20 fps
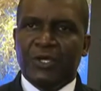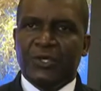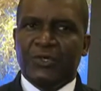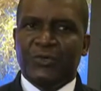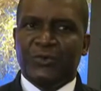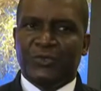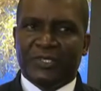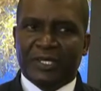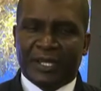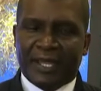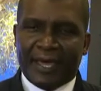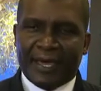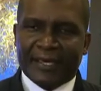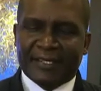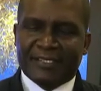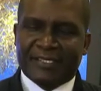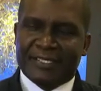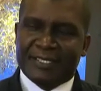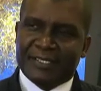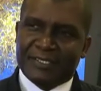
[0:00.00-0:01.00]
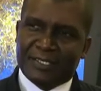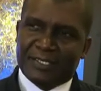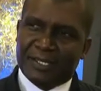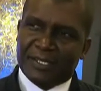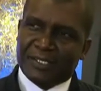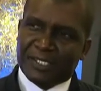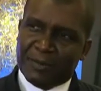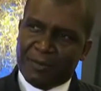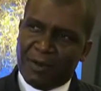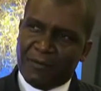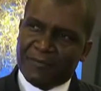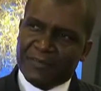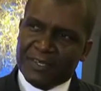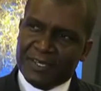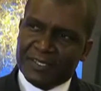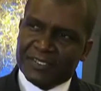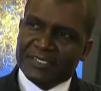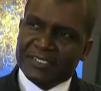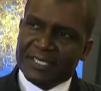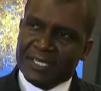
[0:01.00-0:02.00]
utilizing some of
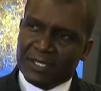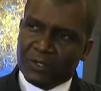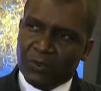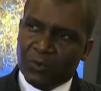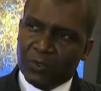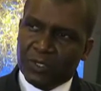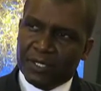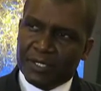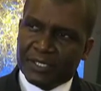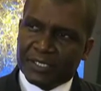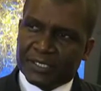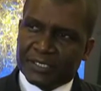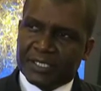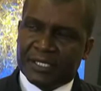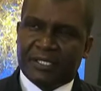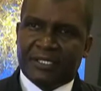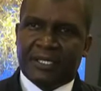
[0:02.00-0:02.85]
these stakeholders,